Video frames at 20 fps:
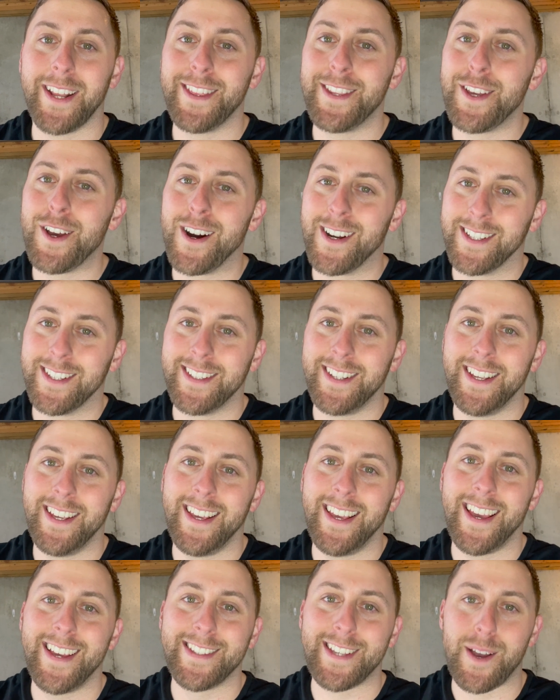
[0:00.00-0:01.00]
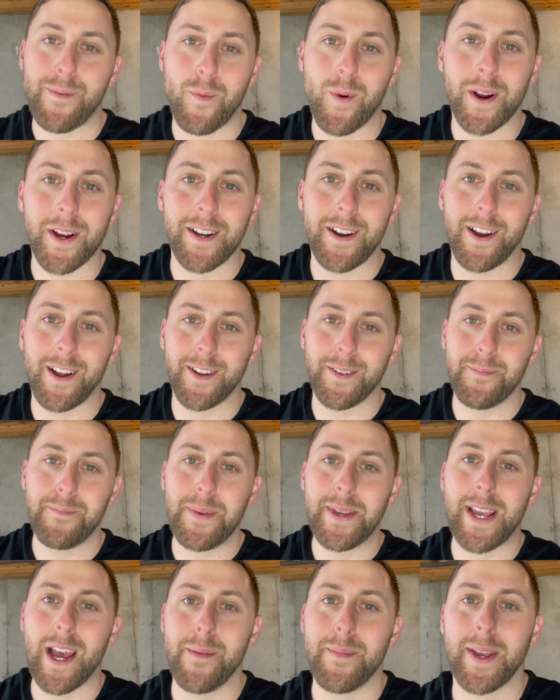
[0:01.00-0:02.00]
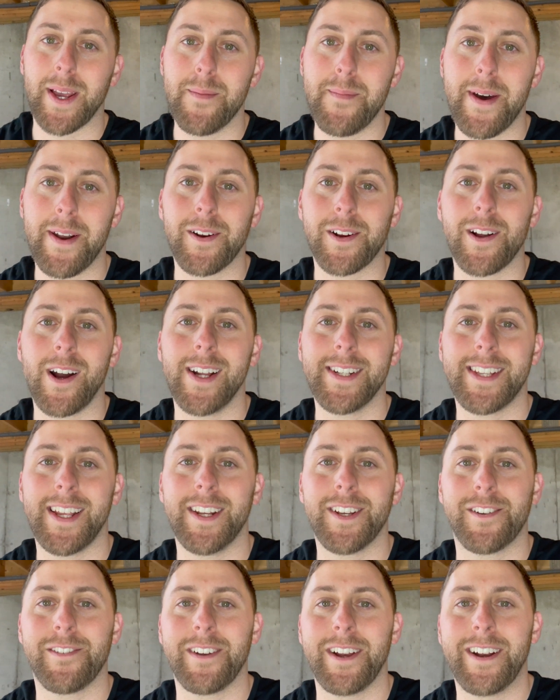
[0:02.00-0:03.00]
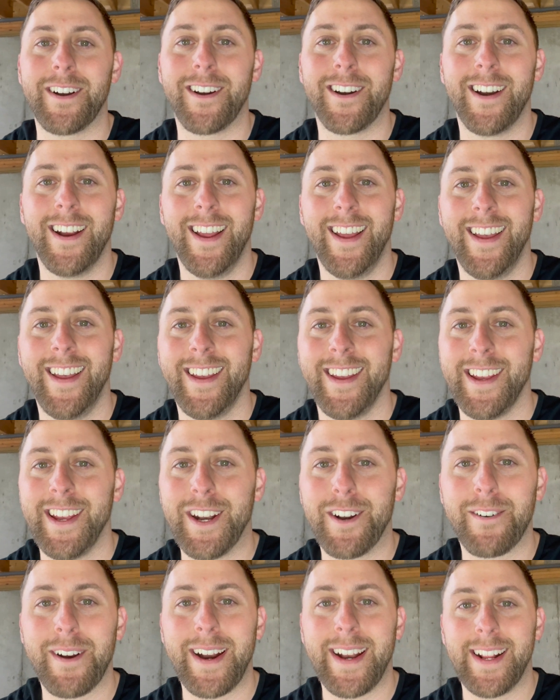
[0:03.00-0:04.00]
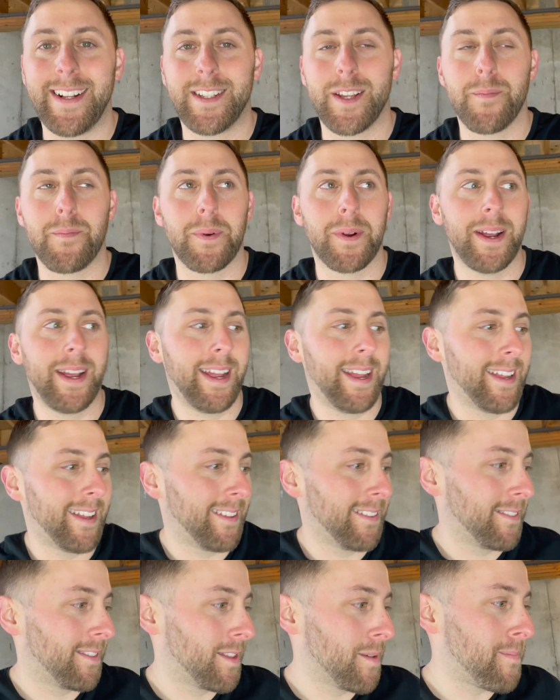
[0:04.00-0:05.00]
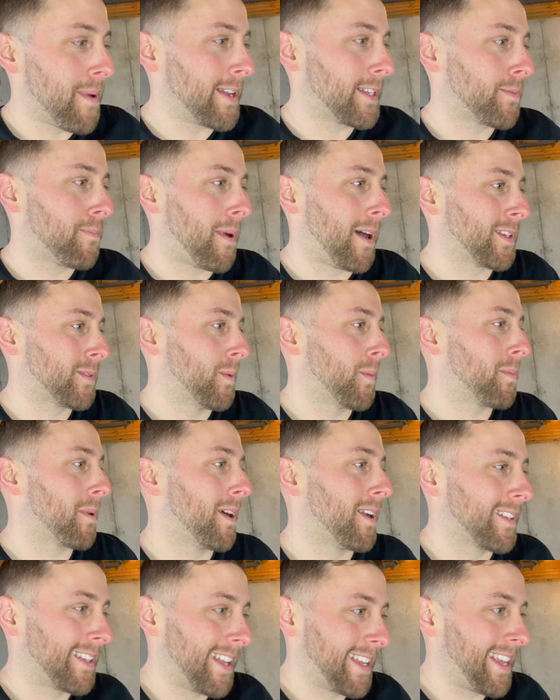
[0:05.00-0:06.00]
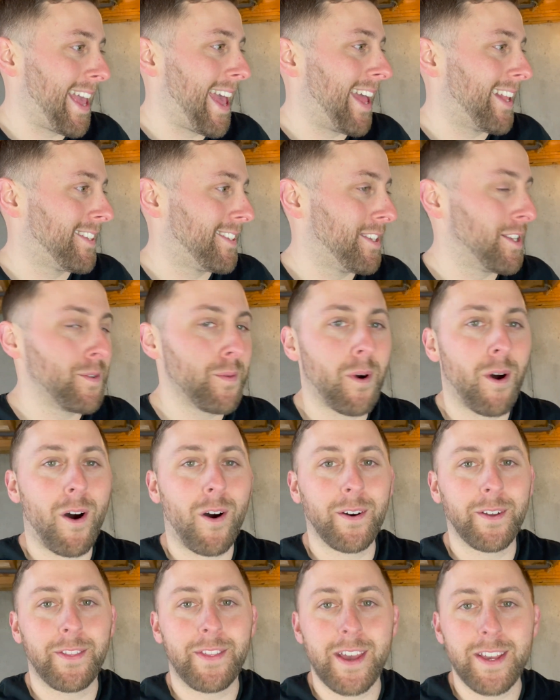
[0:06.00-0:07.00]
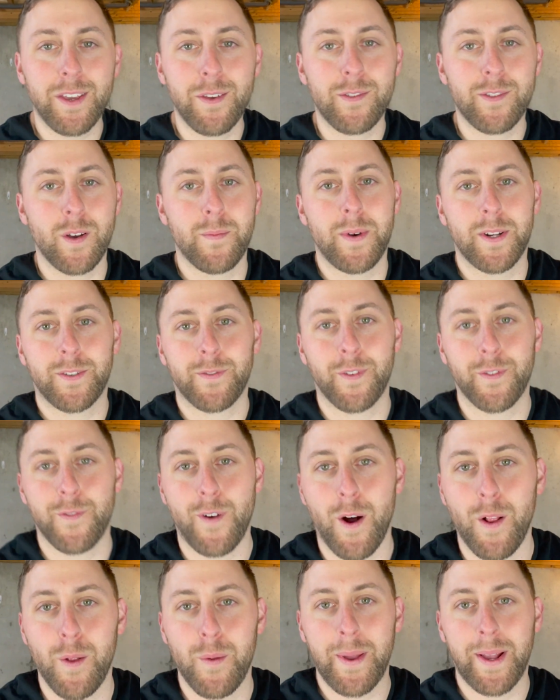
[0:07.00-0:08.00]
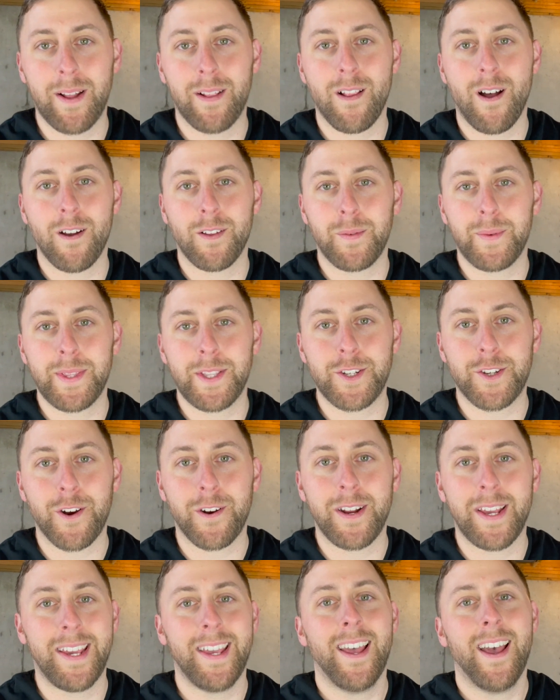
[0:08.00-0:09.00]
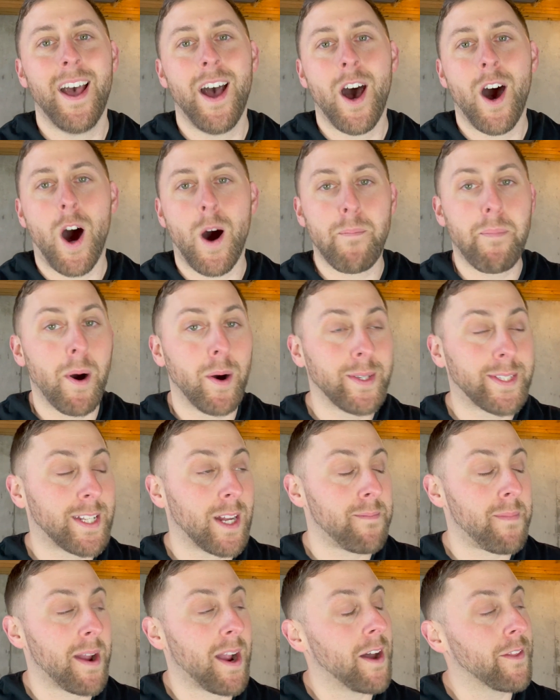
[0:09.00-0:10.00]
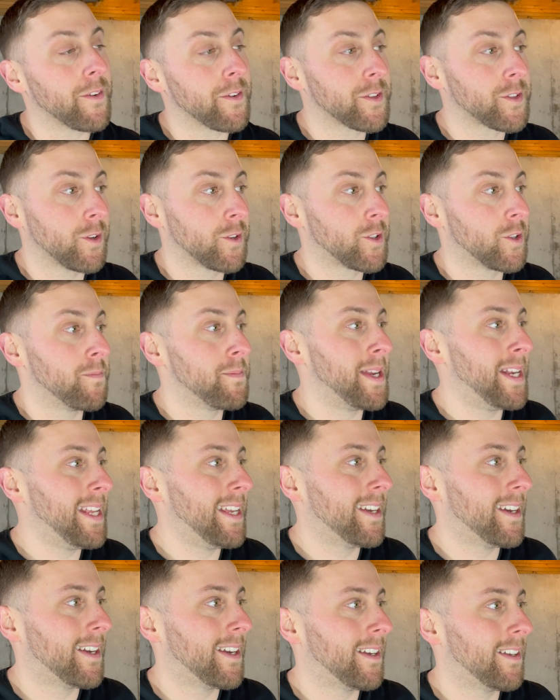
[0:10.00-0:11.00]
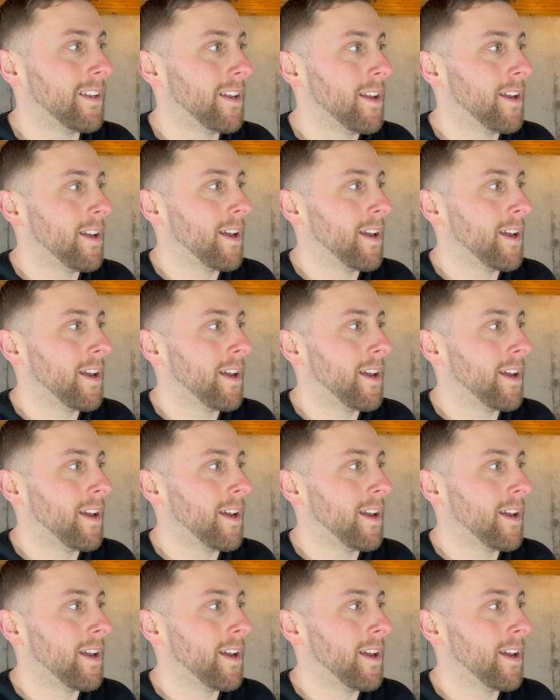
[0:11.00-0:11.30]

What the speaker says: the honesty as I'm working on becoming a better content creator, iterating to bring the best possible product I can to you all. And thank you so much for following along with the journey. I'll post up my other social media